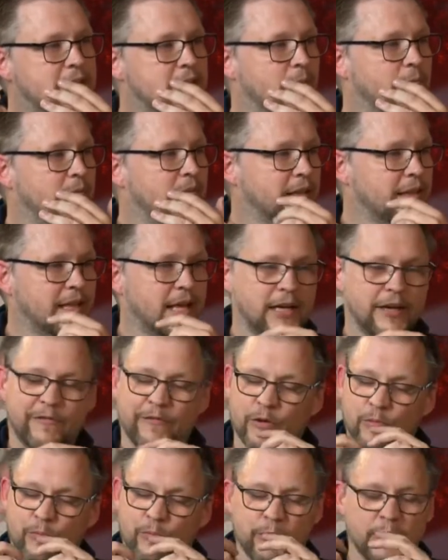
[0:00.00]
something that
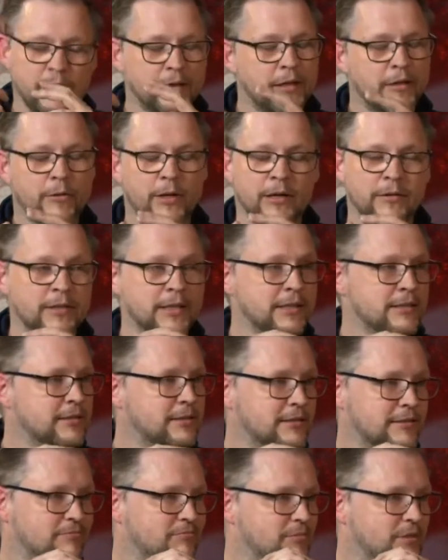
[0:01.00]
if you're building around
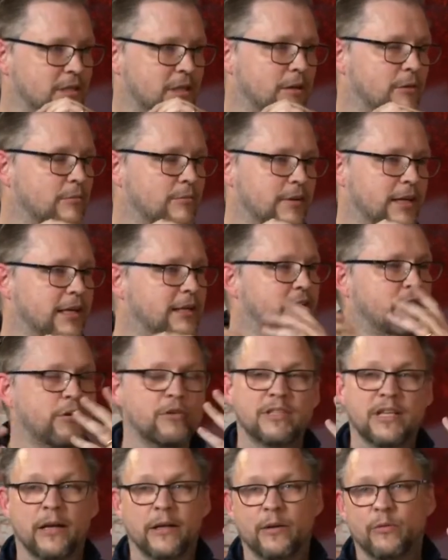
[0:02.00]
this, it
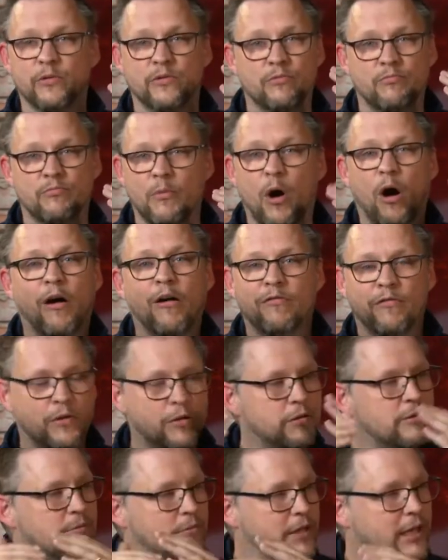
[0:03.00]
turns out it was awful.
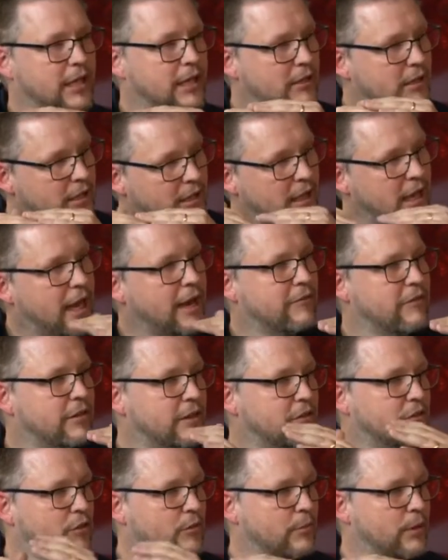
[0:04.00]
Like
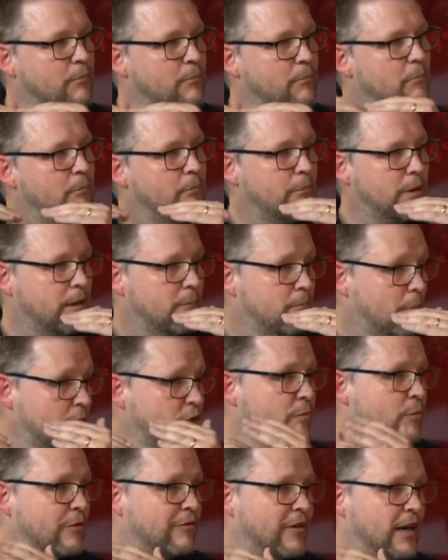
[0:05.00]
everything should be
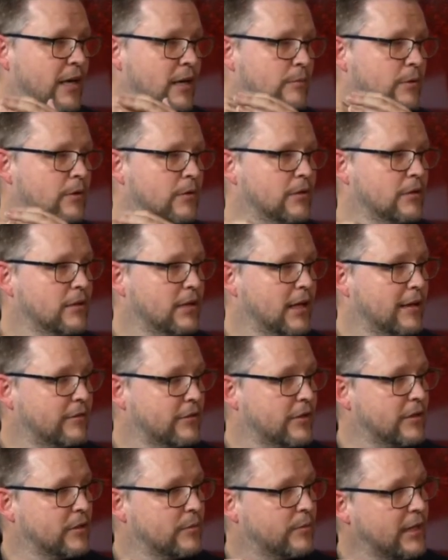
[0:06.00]
much more viable
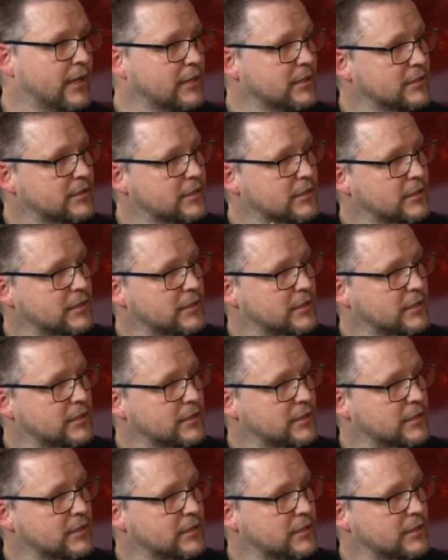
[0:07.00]
after this patch.